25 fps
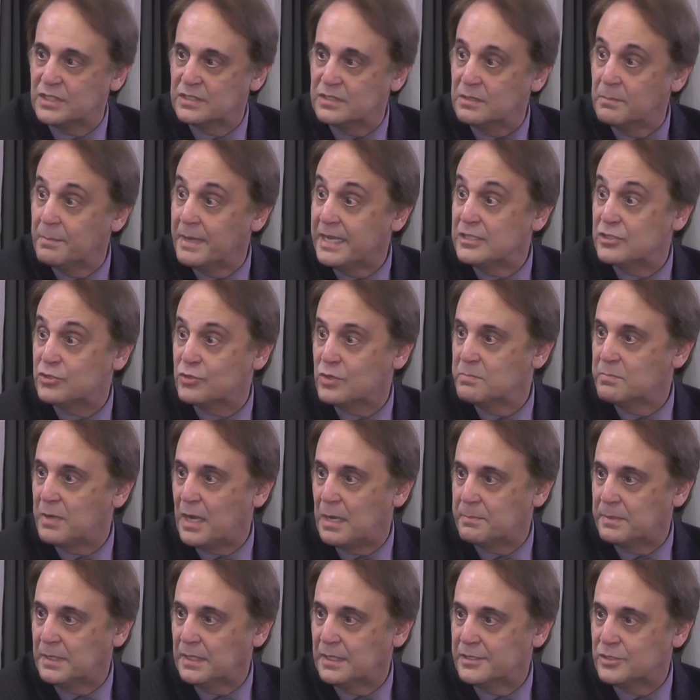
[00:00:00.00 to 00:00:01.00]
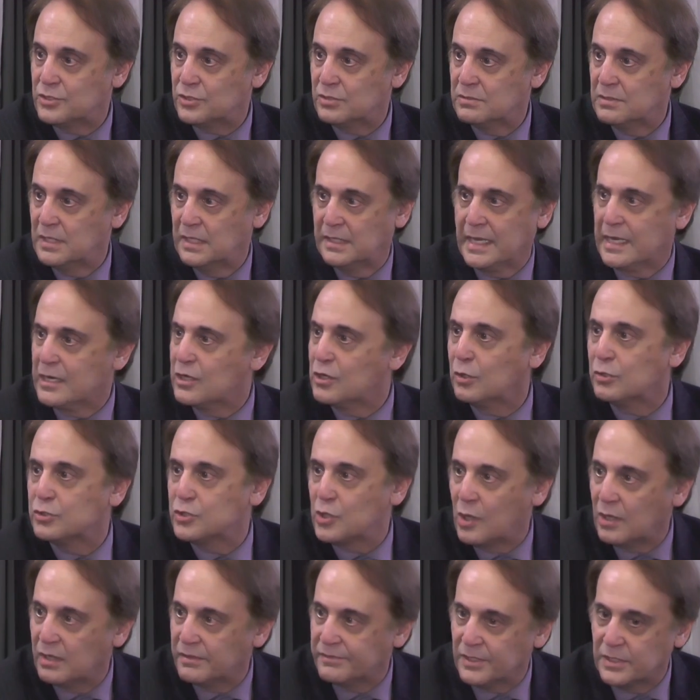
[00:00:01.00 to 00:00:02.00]
the mainstream population, and that includes
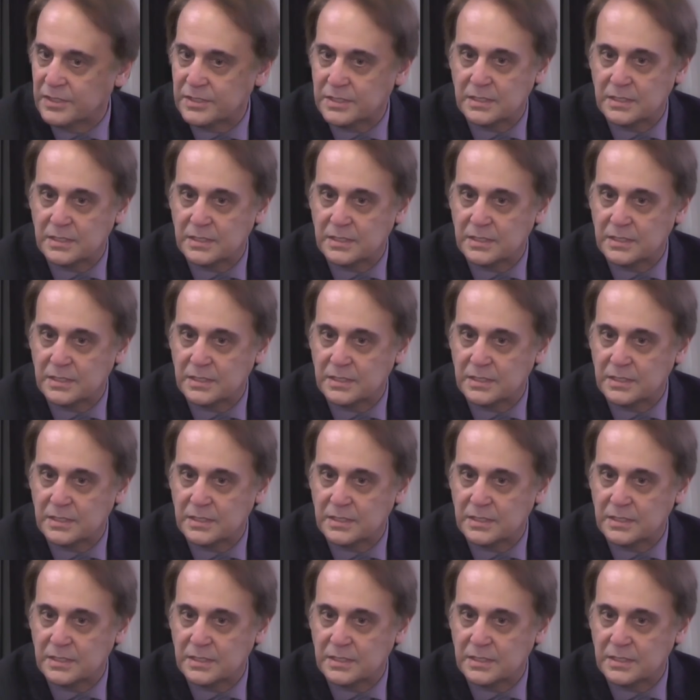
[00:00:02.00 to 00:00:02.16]
all of us.